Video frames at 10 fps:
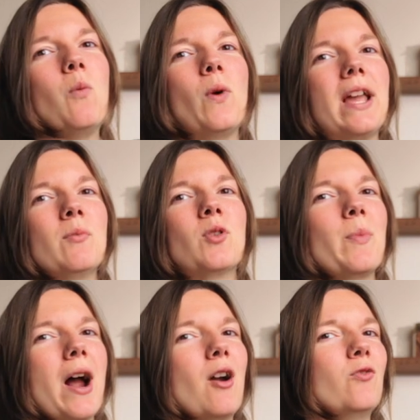way more
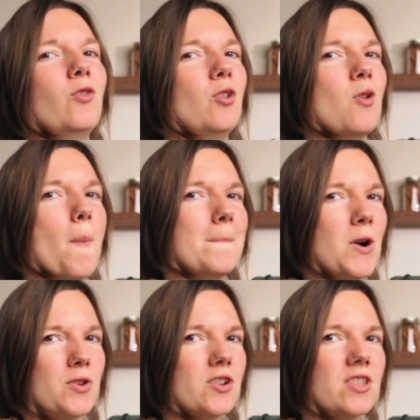powerful
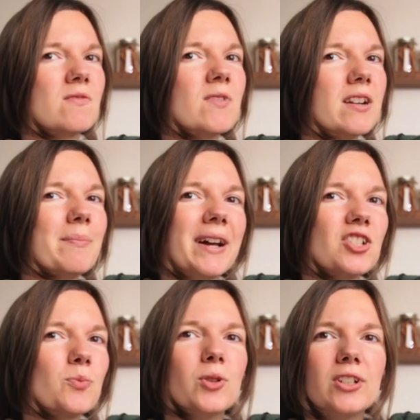motor than what a
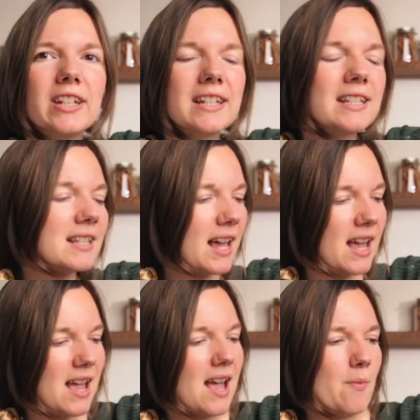magic bullet is,
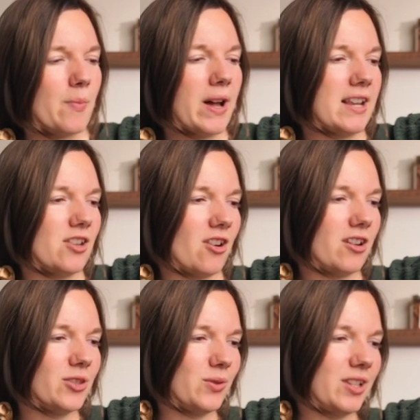but you're
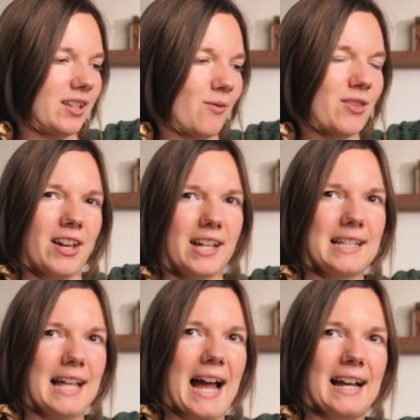also dealing with a
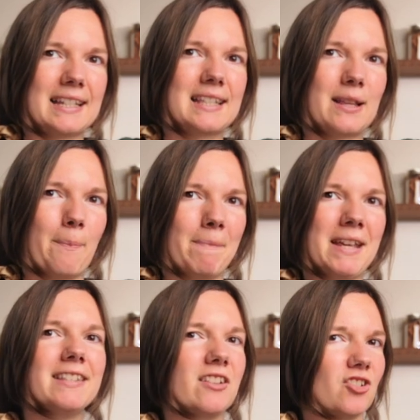glass
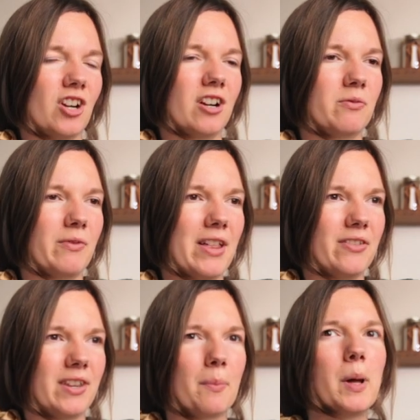mason jar
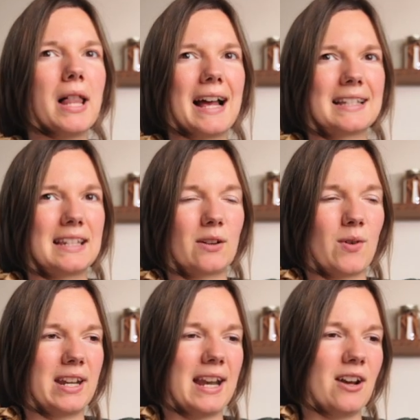rather than a plastic
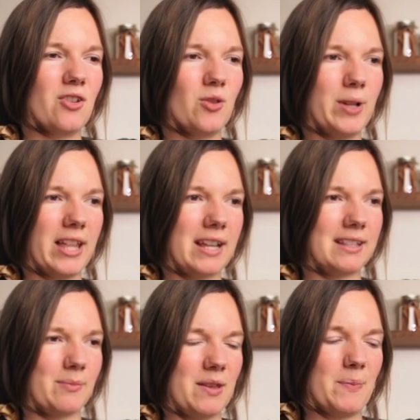one. And I don't know, but like
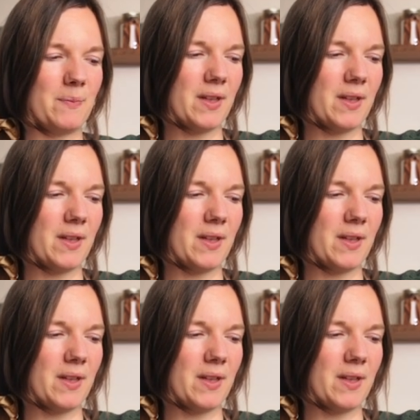some of the